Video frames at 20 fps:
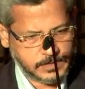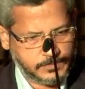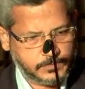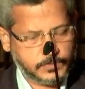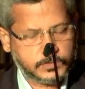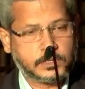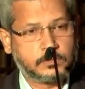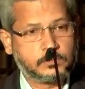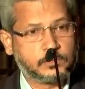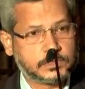
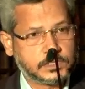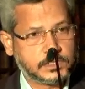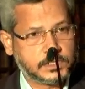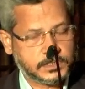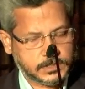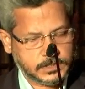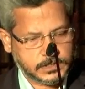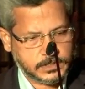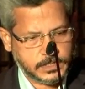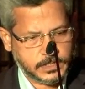Therefore, there was a
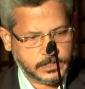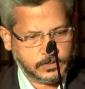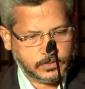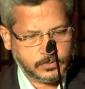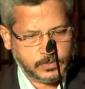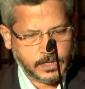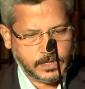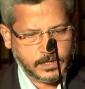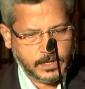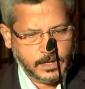necessity to
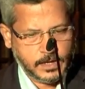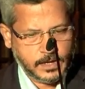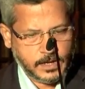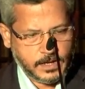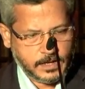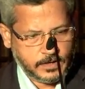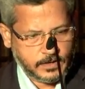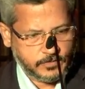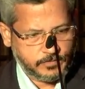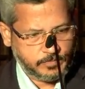do a
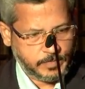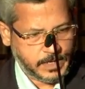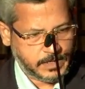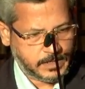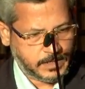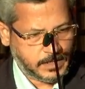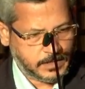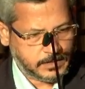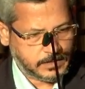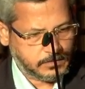left
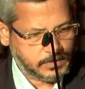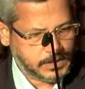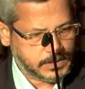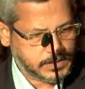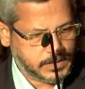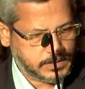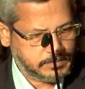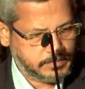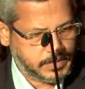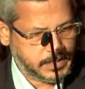main
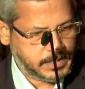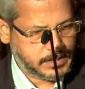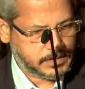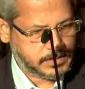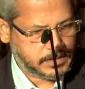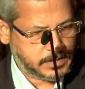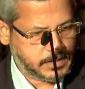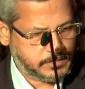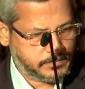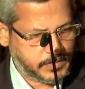intervention, being a
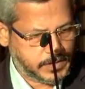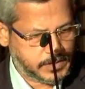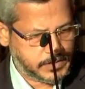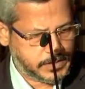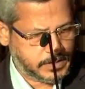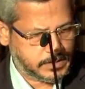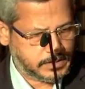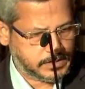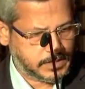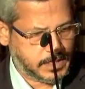
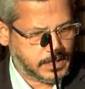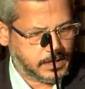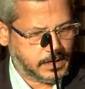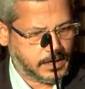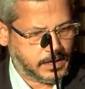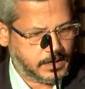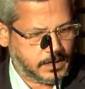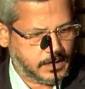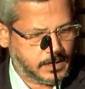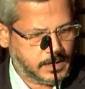circumferential,
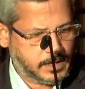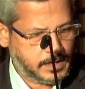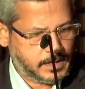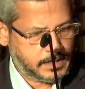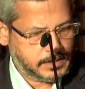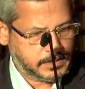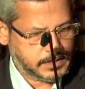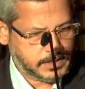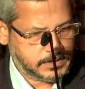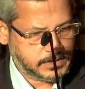thick,
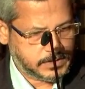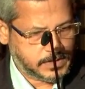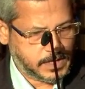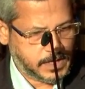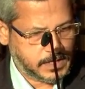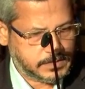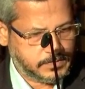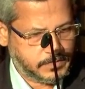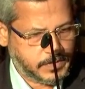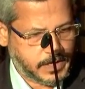dense
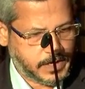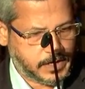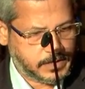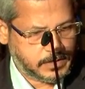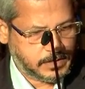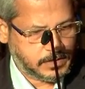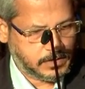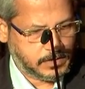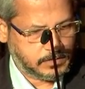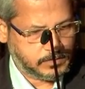
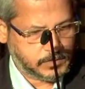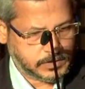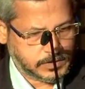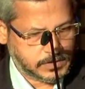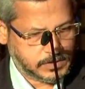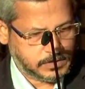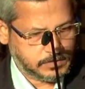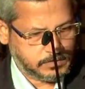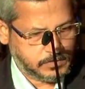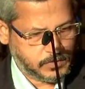calcification,
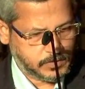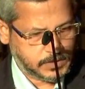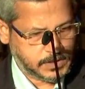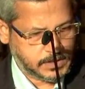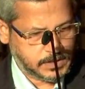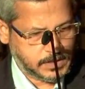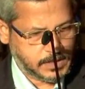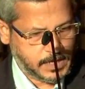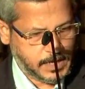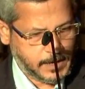almost more
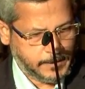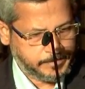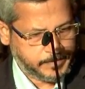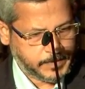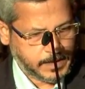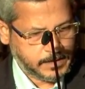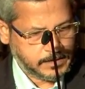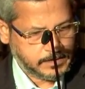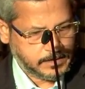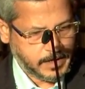than
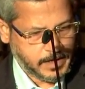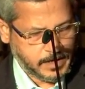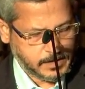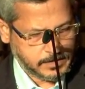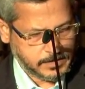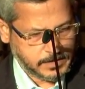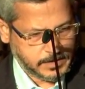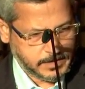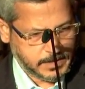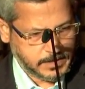300